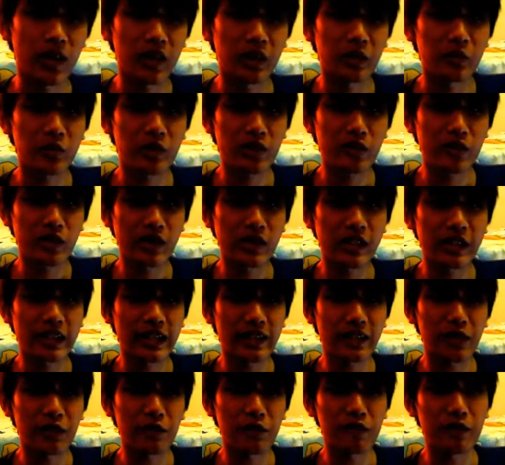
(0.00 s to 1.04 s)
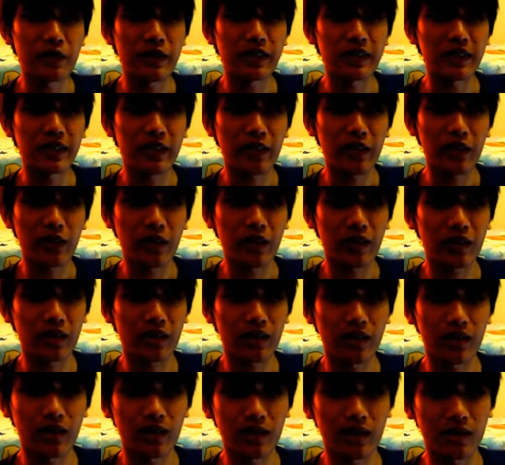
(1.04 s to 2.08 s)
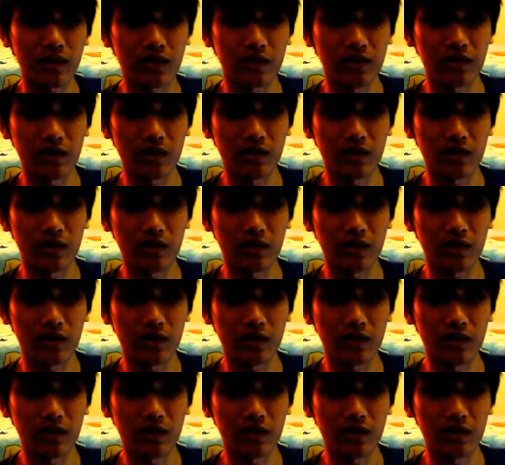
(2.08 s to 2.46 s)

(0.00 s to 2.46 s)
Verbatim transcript: and you never really get the feeling that uh,